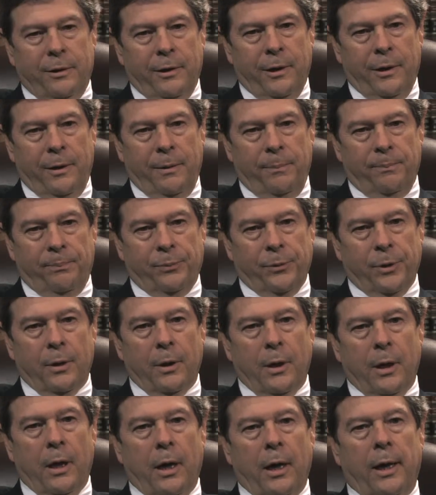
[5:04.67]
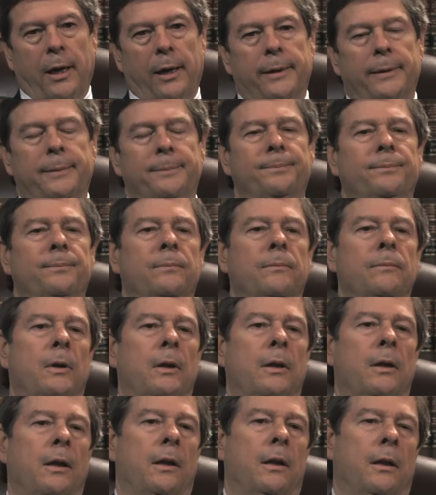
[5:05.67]
team. Um,
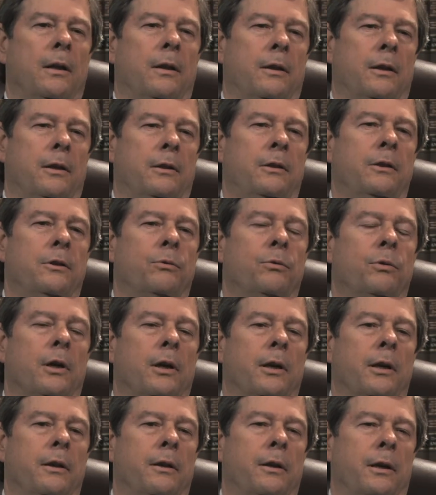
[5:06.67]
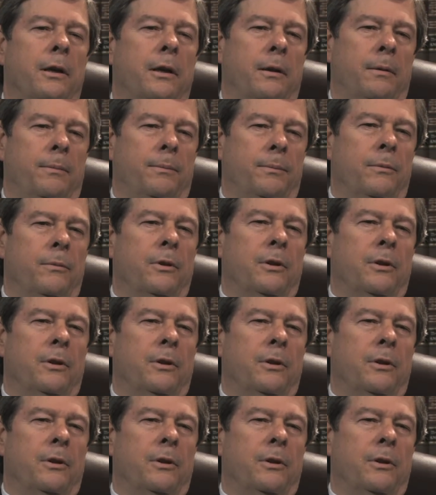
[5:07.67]
this is really the